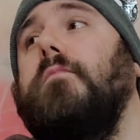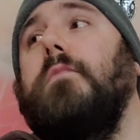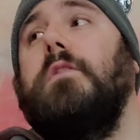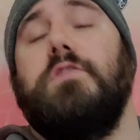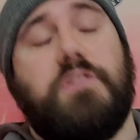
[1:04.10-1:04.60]

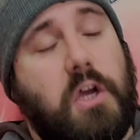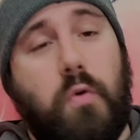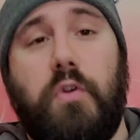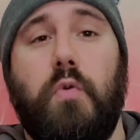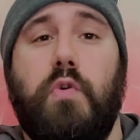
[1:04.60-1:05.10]

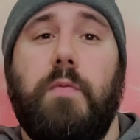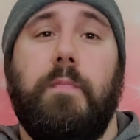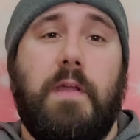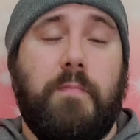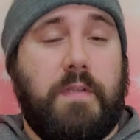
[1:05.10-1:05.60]
So annoying,
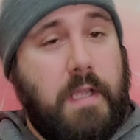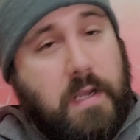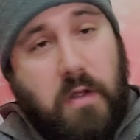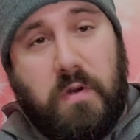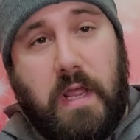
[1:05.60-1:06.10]
man. But they
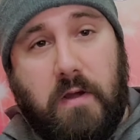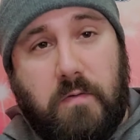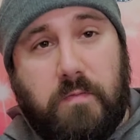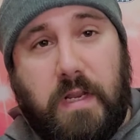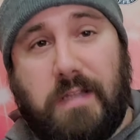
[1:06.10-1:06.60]
know
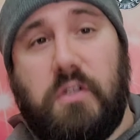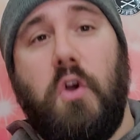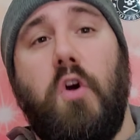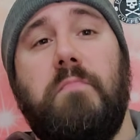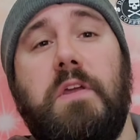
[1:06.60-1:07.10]
now not to
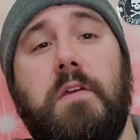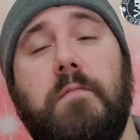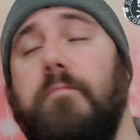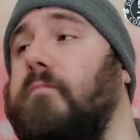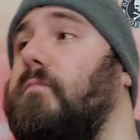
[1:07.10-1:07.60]
call me
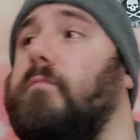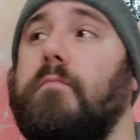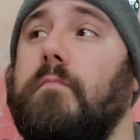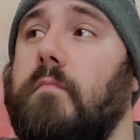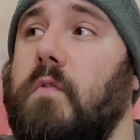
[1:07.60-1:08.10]

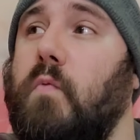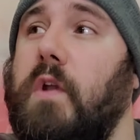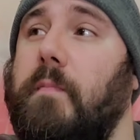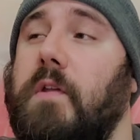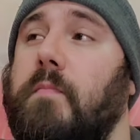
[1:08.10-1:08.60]
when
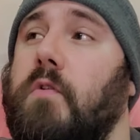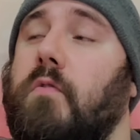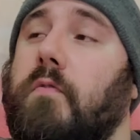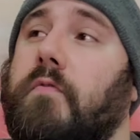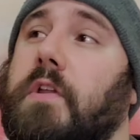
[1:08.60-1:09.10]
I'm in the middle
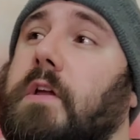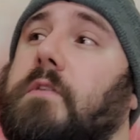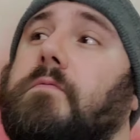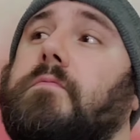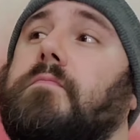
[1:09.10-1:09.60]
of a video.